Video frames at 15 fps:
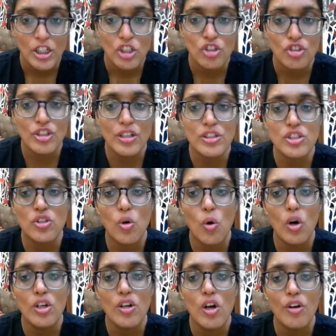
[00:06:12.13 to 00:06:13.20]
So now
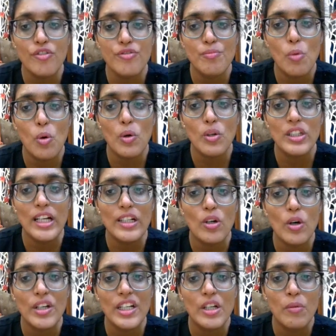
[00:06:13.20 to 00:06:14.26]
score of more than
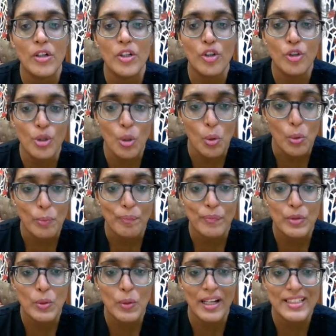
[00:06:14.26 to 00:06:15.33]
or equal to 2,
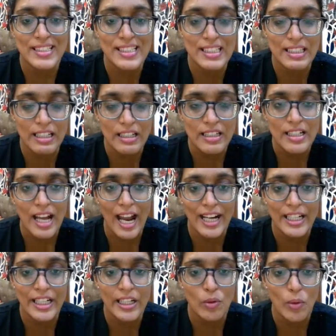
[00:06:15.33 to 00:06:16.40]
you consider
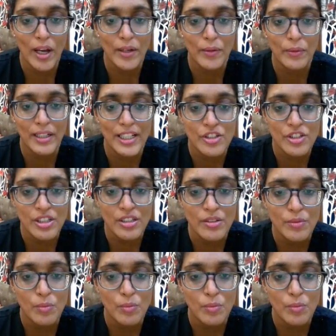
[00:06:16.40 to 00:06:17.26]
anticoagulation